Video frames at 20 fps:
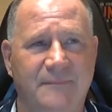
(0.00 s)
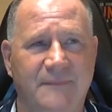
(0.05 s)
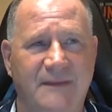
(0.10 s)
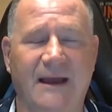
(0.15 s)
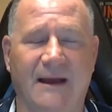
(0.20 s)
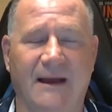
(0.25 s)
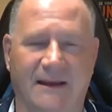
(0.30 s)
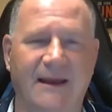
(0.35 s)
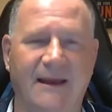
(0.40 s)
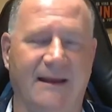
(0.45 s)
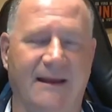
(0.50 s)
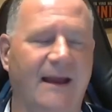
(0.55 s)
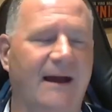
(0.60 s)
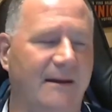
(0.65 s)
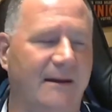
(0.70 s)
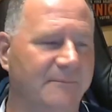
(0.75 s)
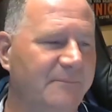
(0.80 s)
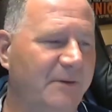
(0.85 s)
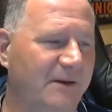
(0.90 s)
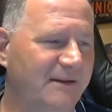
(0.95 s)

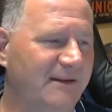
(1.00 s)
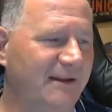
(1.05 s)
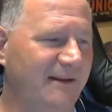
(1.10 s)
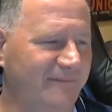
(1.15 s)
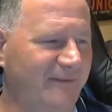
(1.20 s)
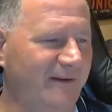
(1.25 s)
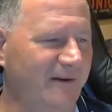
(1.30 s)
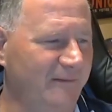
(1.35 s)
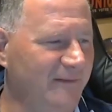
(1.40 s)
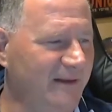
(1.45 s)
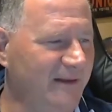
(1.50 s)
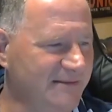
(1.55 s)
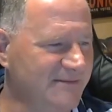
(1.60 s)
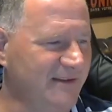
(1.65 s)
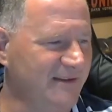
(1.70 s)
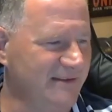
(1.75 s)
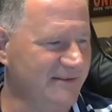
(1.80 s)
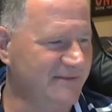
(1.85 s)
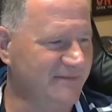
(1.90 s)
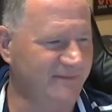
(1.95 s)
Yeah. But yeah, fair.
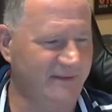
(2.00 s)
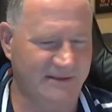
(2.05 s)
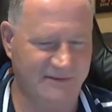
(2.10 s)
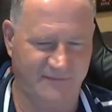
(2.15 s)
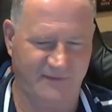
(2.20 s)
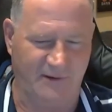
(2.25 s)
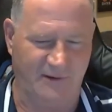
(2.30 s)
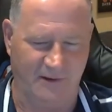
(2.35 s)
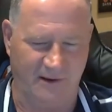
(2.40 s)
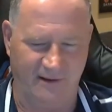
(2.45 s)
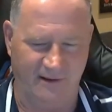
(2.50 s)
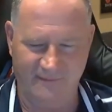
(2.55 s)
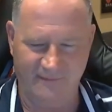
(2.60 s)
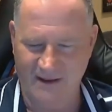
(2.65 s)
That's fair enough.